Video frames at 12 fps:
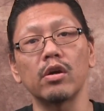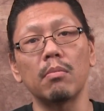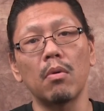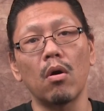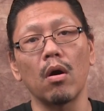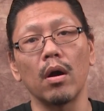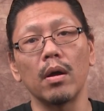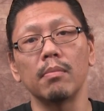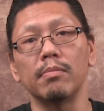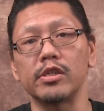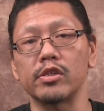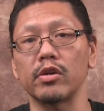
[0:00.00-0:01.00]
to know more,
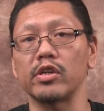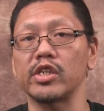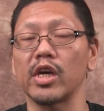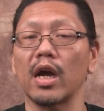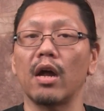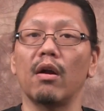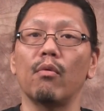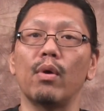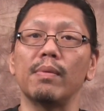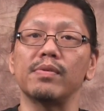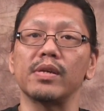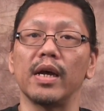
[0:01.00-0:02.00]
be sure to check out our
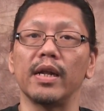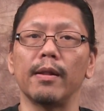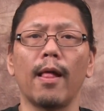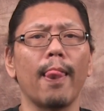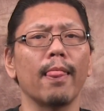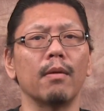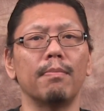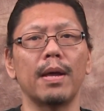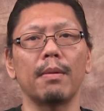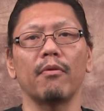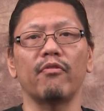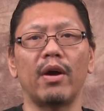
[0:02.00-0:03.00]
website. You'll
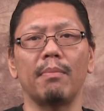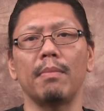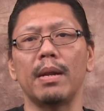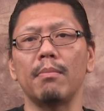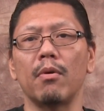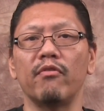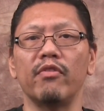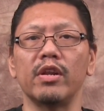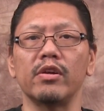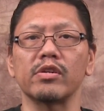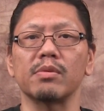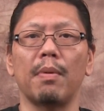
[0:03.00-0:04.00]
be able to find many more
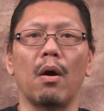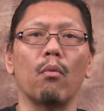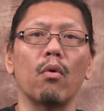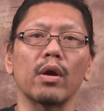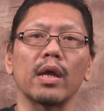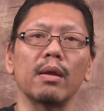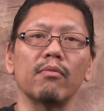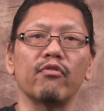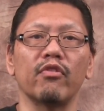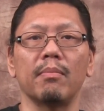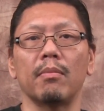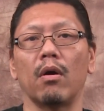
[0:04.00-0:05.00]
videos about wargaming
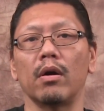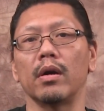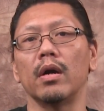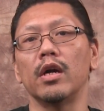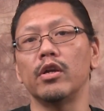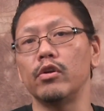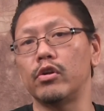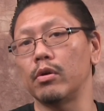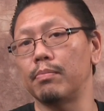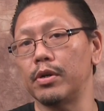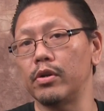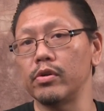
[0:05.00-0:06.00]
from our
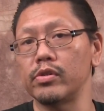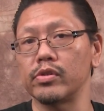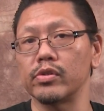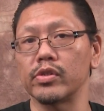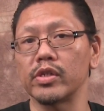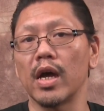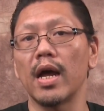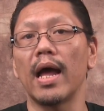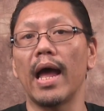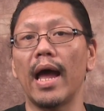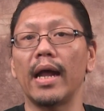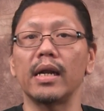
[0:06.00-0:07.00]
YouTube producers,
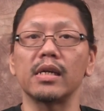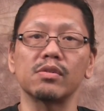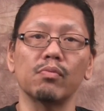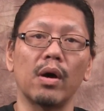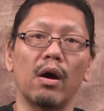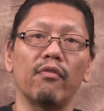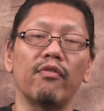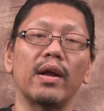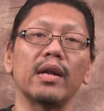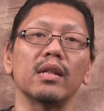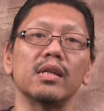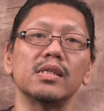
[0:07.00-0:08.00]
and as well
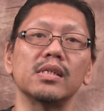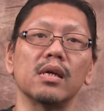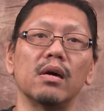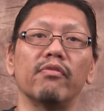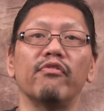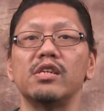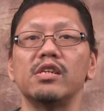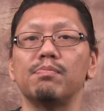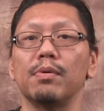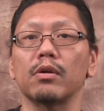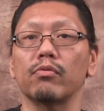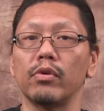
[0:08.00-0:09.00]
find a list of
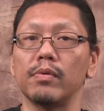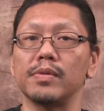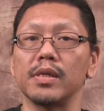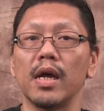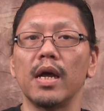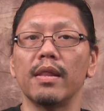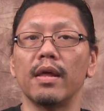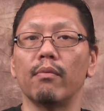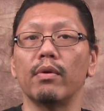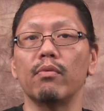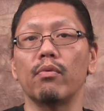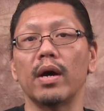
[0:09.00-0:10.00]
Facebook groups
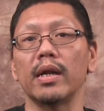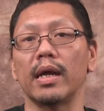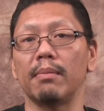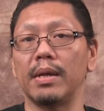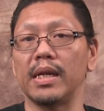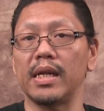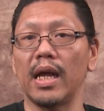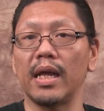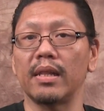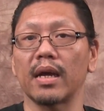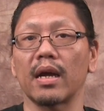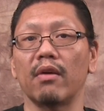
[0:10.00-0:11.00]
that we run and
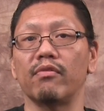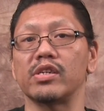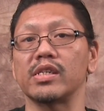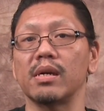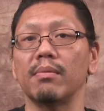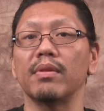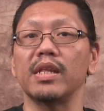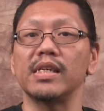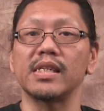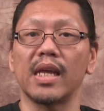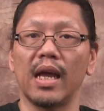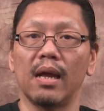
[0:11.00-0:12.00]
maintain that covers some of
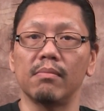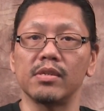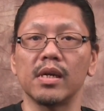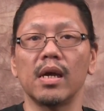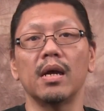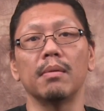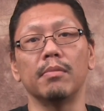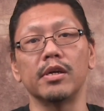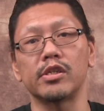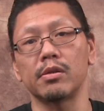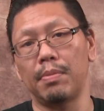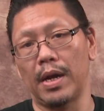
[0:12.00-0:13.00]
these games,
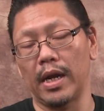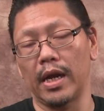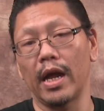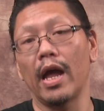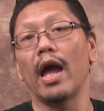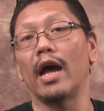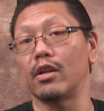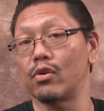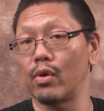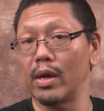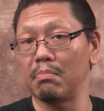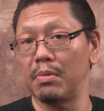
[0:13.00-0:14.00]
miniature painting, and
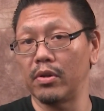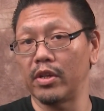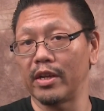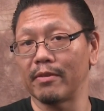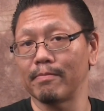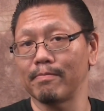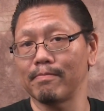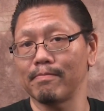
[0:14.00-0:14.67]
terrain building.